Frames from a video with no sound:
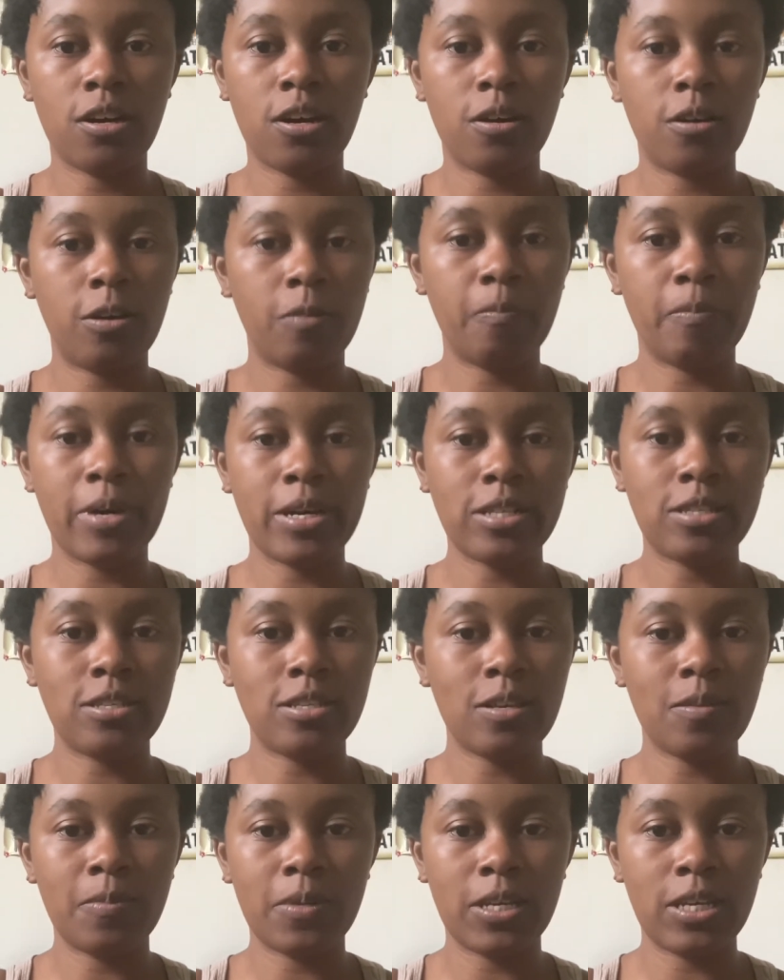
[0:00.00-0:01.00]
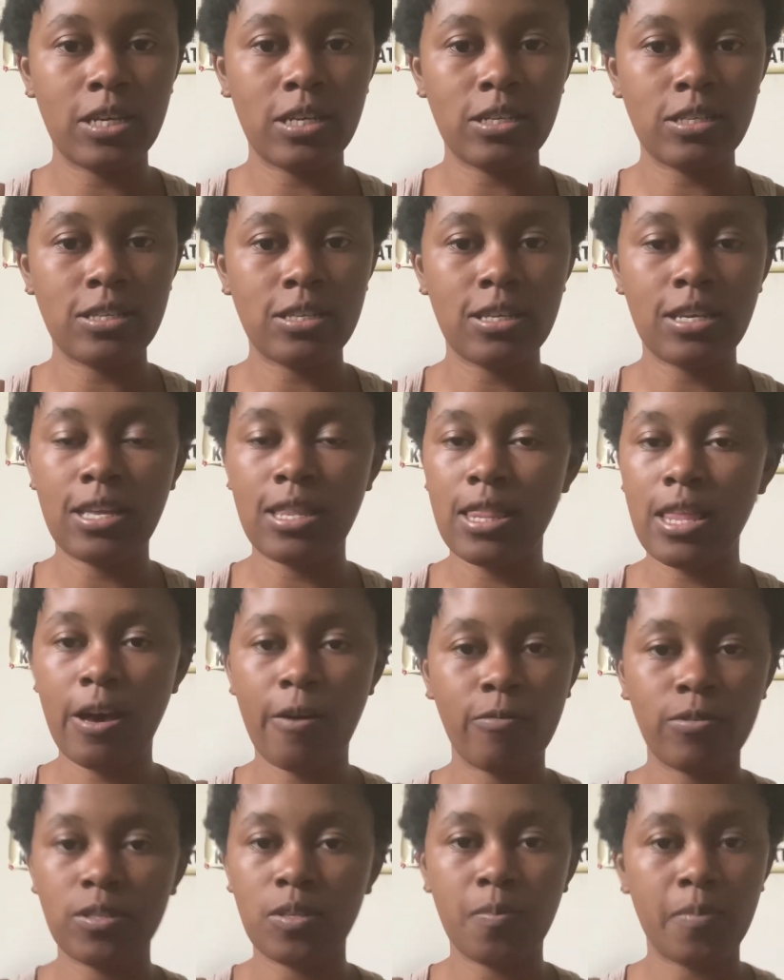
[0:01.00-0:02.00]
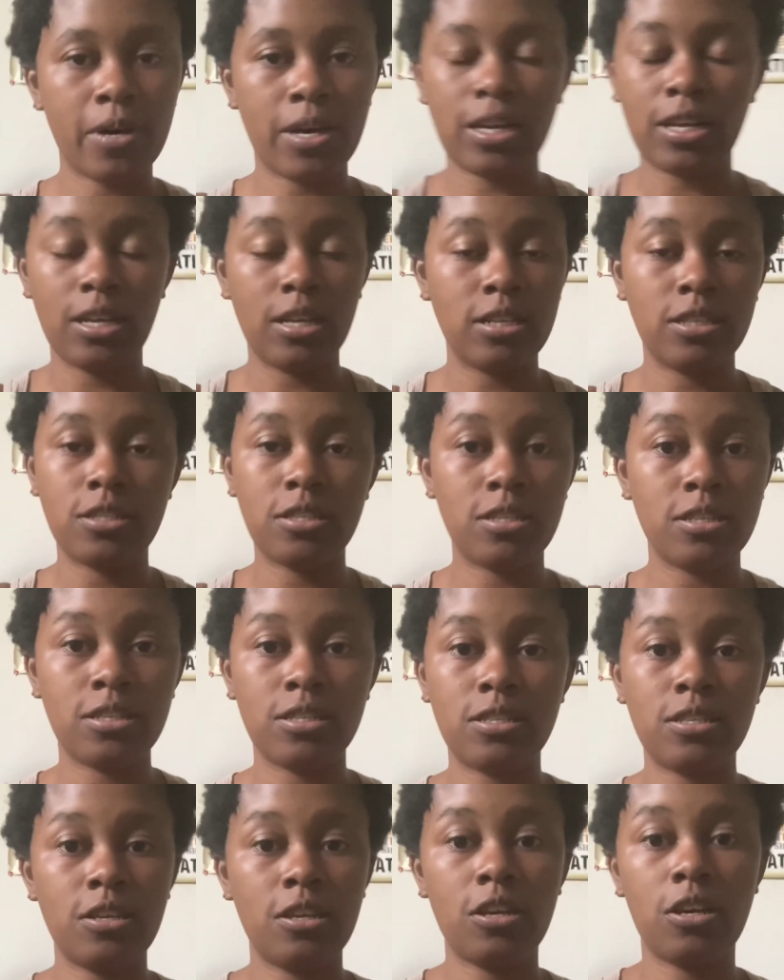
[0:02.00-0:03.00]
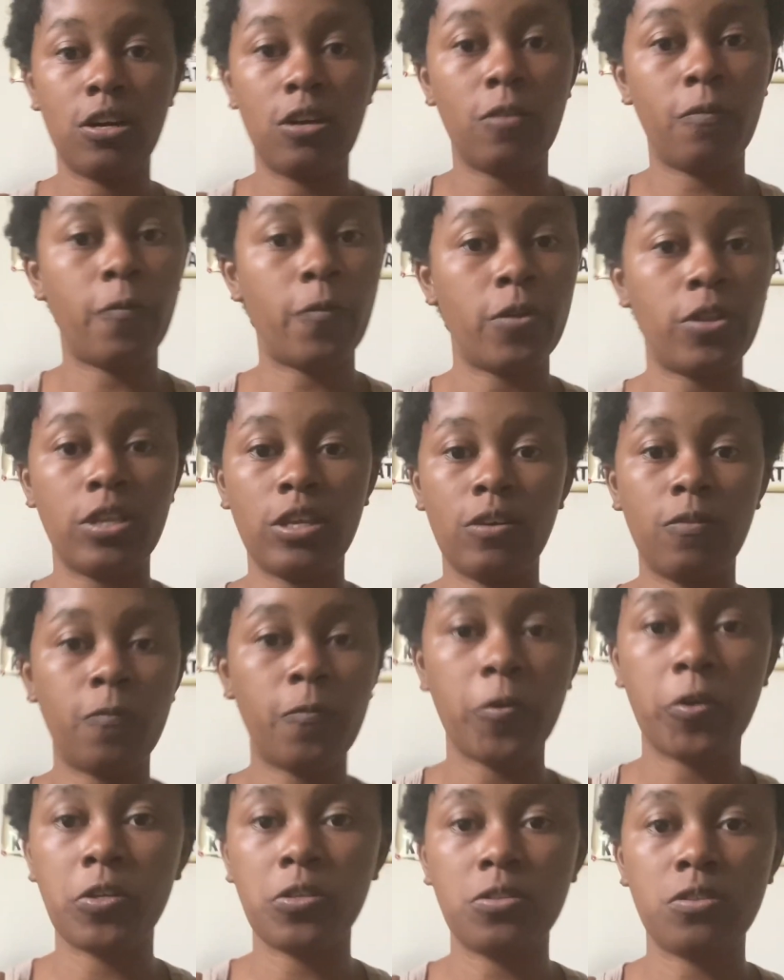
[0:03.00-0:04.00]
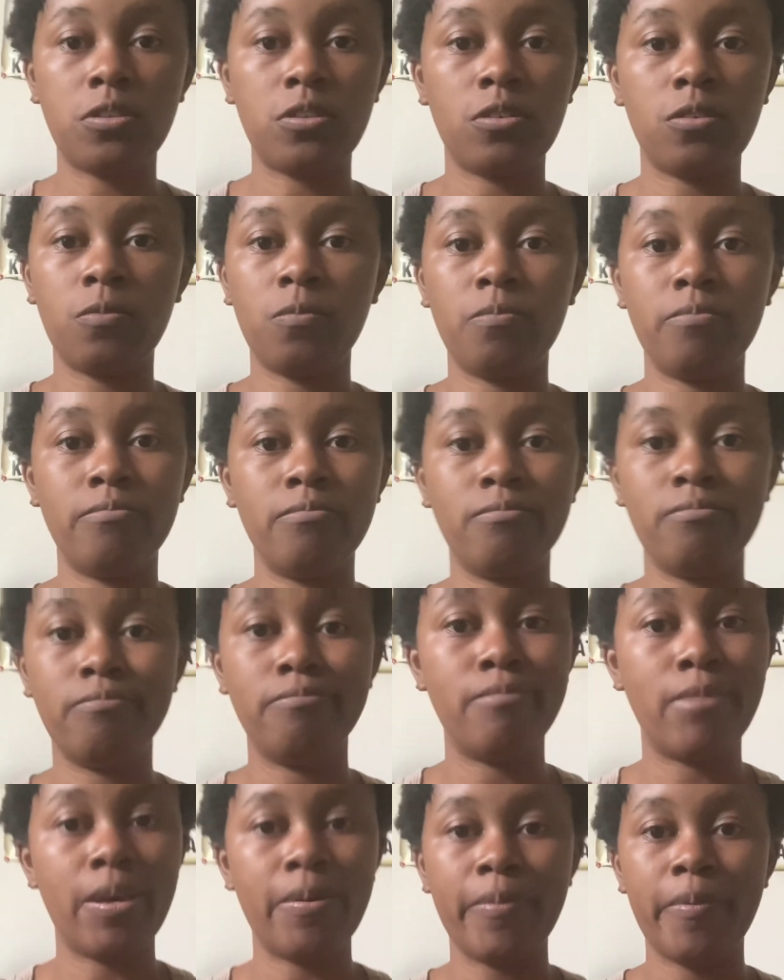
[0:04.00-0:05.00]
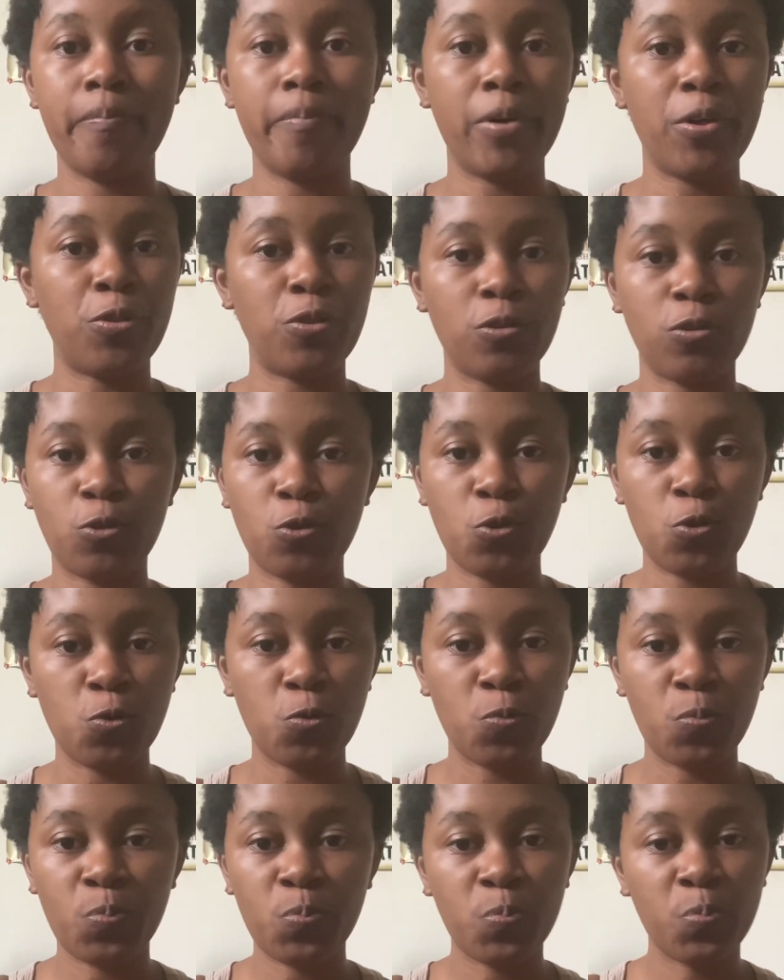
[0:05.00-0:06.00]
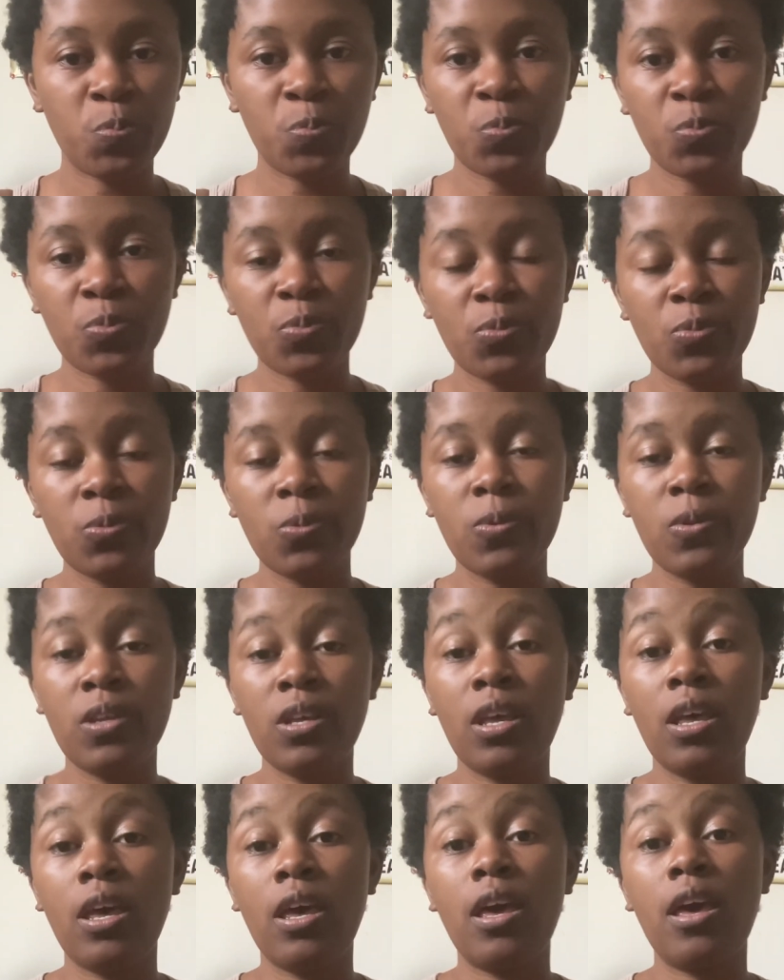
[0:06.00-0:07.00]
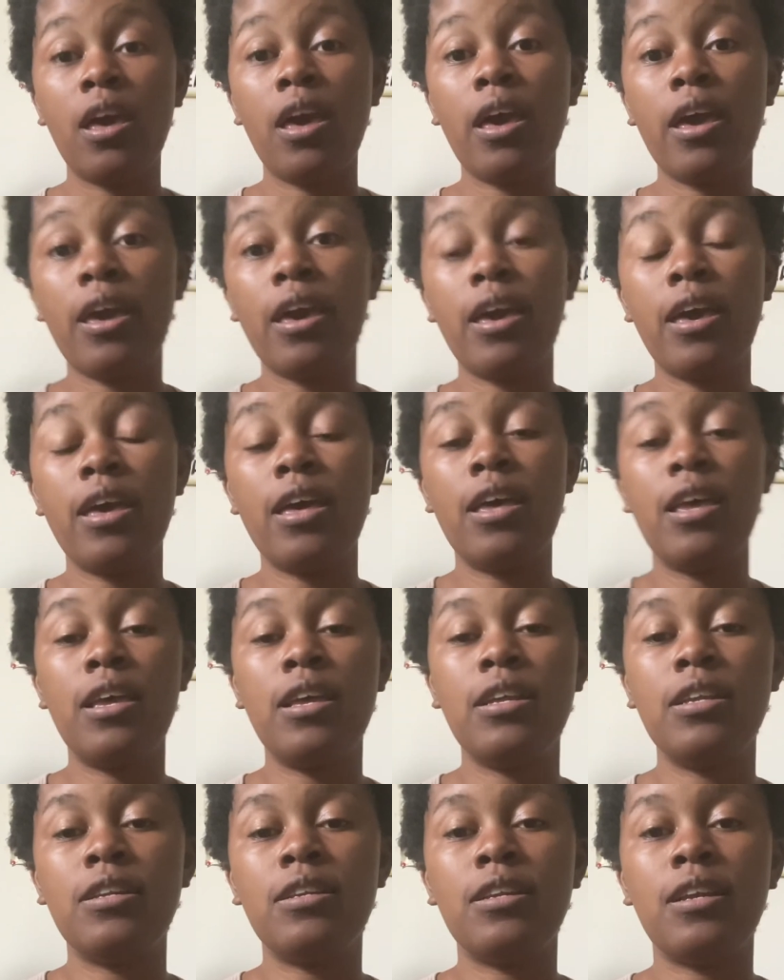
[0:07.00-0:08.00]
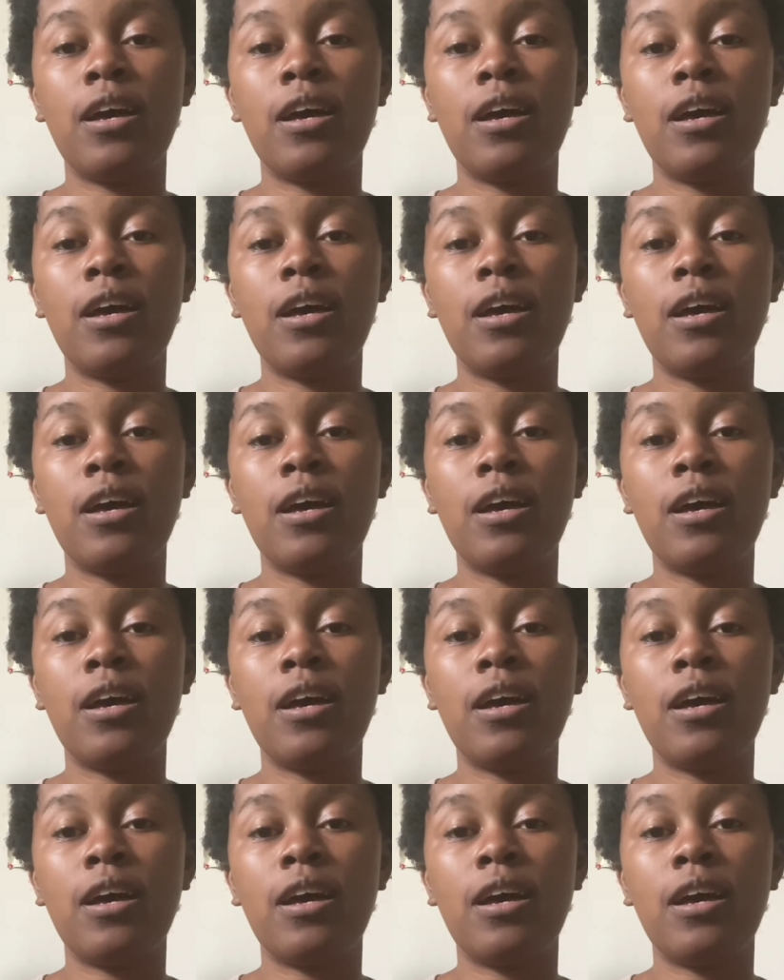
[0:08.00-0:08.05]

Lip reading: my siblings, and that was about it, to see her for the first maybe month or two. And